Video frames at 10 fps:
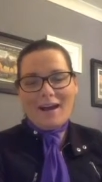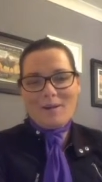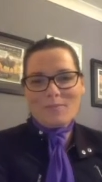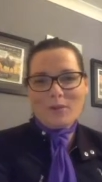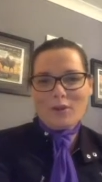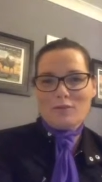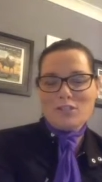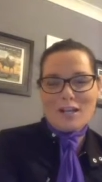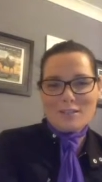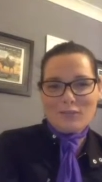I've
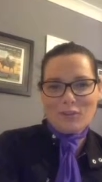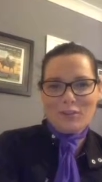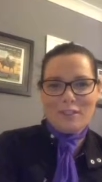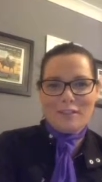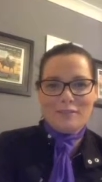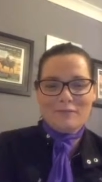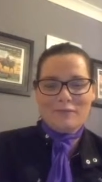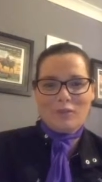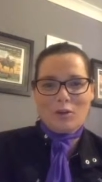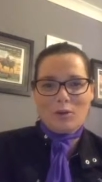just flown in
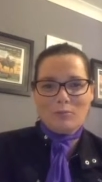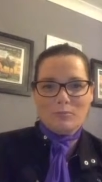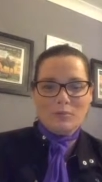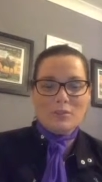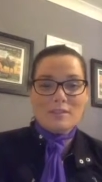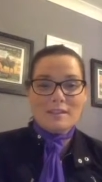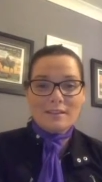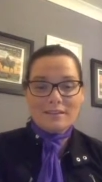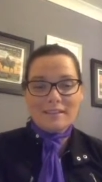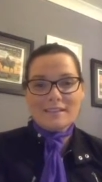from New
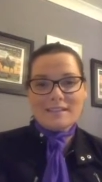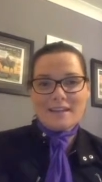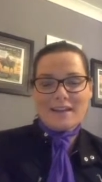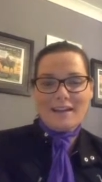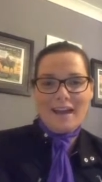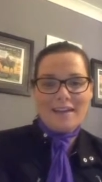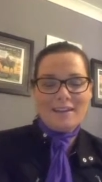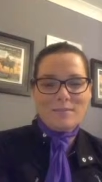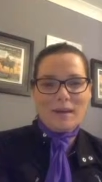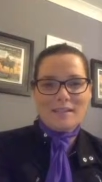Zealand. I had
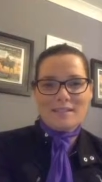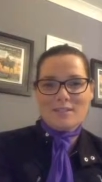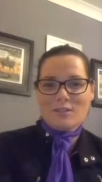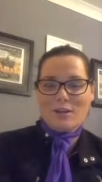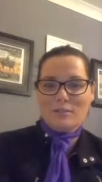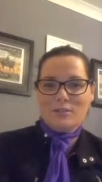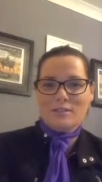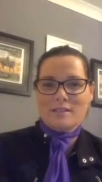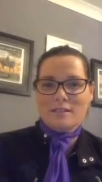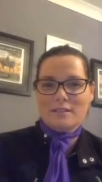an amazing time in
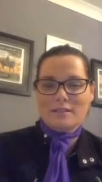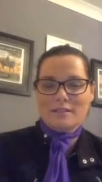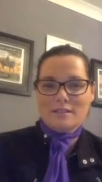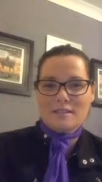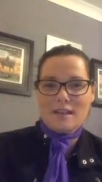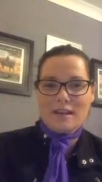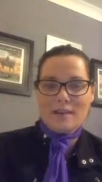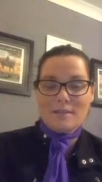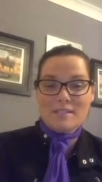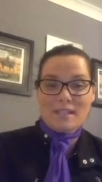New Zealand,
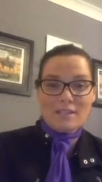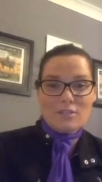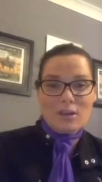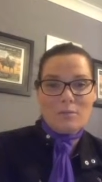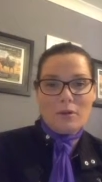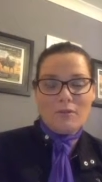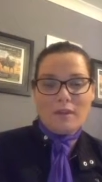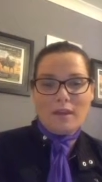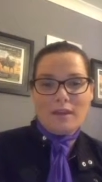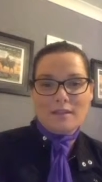my second time over
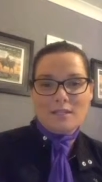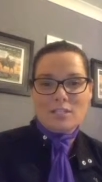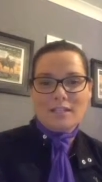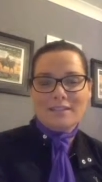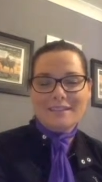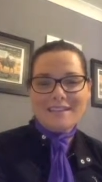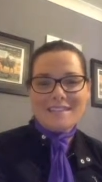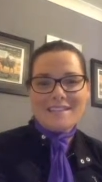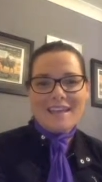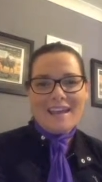there teaching
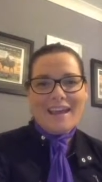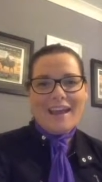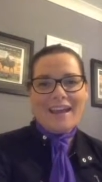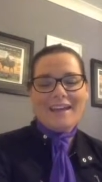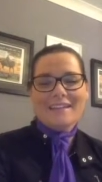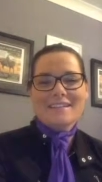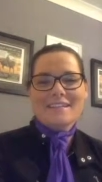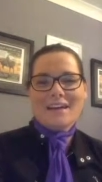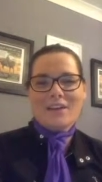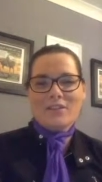clinics, and
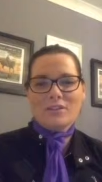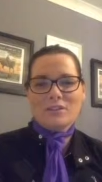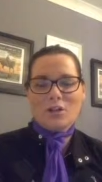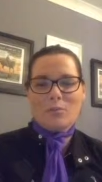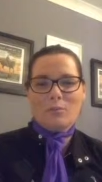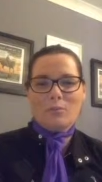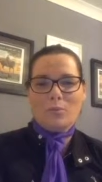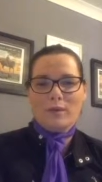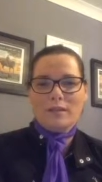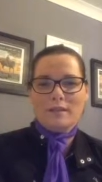this time
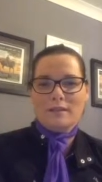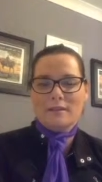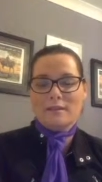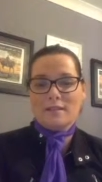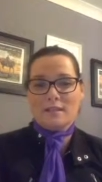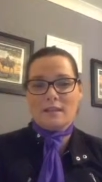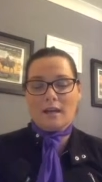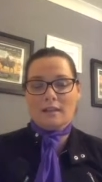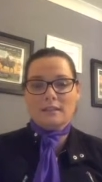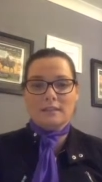we did
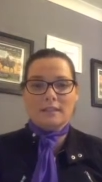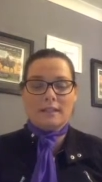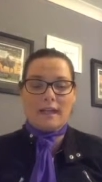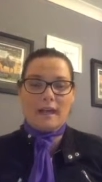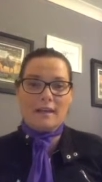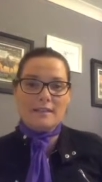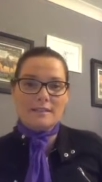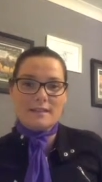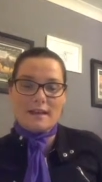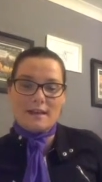a clinic at
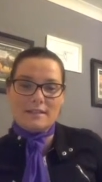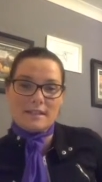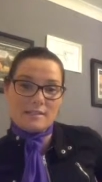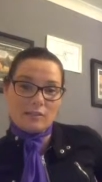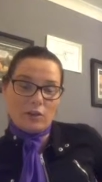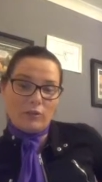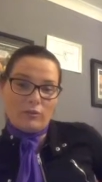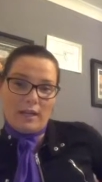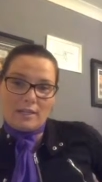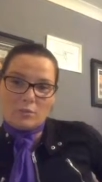Dustalone
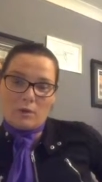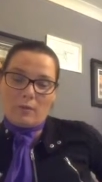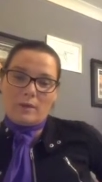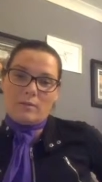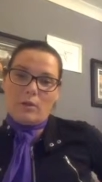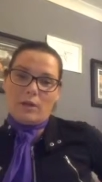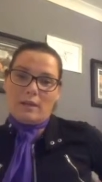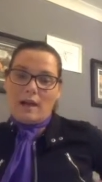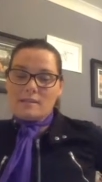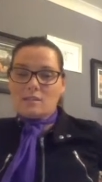Ranch, where we were
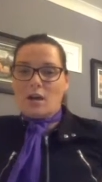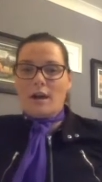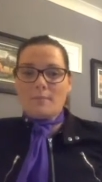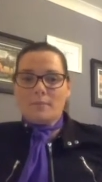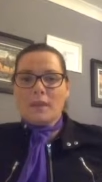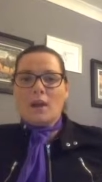last time